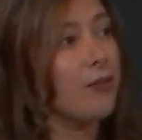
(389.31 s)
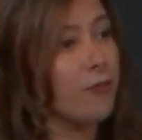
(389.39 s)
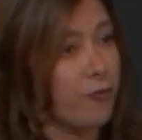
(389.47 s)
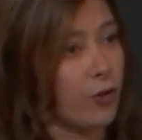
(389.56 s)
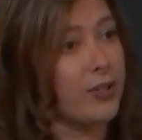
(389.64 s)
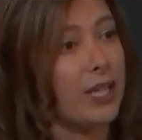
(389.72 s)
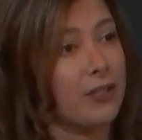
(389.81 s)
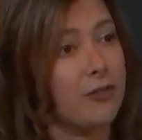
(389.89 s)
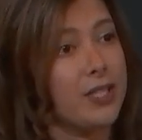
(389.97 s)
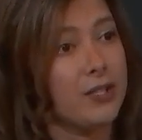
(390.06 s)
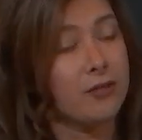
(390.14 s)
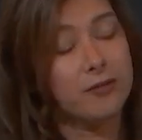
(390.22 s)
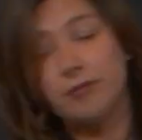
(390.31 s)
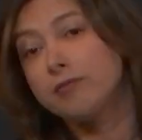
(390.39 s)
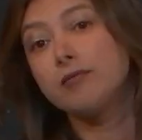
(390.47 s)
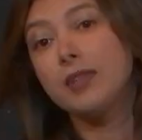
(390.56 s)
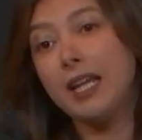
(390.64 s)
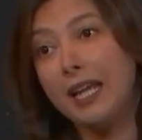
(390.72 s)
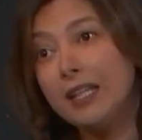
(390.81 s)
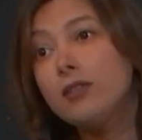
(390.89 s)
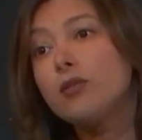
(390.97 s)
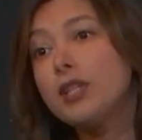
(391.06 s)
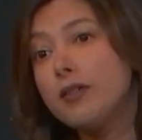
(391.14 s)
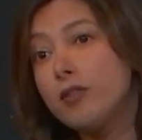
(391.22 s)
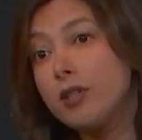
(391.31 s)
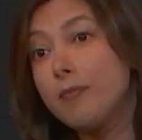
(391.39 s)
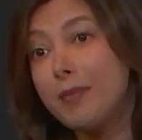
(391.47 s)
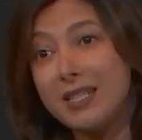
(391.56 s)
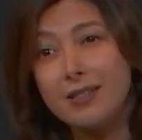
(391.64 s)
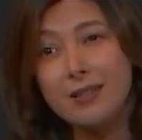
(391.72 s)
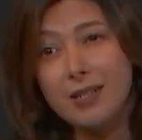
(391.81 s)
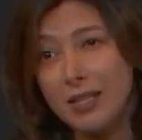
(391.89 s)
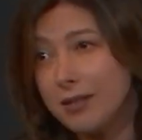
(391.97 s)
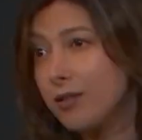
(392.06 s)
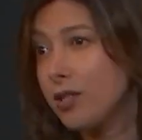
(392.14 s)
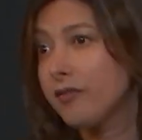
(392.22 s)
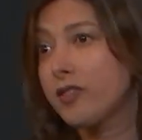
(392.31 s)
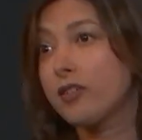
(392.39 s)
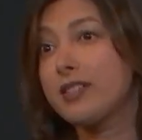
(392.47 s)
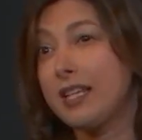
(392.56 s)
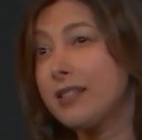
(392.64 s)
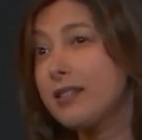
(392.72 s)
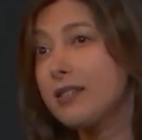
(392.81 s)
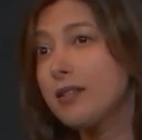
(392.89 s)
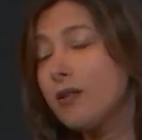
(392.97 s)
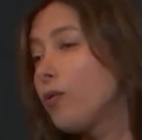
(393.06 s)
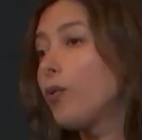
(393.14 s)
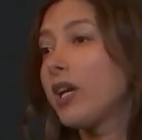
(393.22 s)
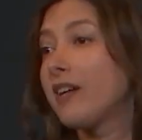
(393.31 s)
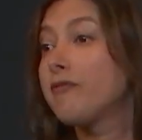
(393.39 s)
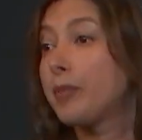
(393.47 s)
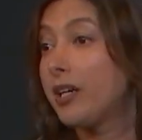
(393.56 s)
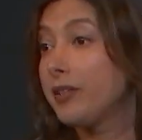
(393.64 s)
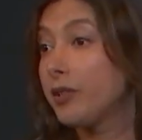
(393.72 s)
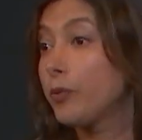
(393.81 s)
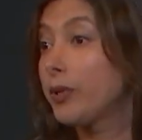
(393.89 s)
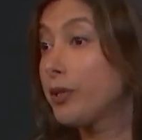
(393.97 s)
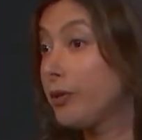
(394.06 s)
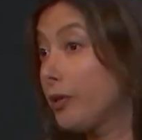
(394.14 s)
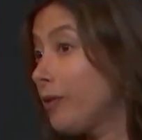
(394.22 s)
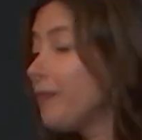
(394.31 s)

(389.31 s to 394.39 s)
for that reason, and to give you the best chances of success, we have partnered with Google.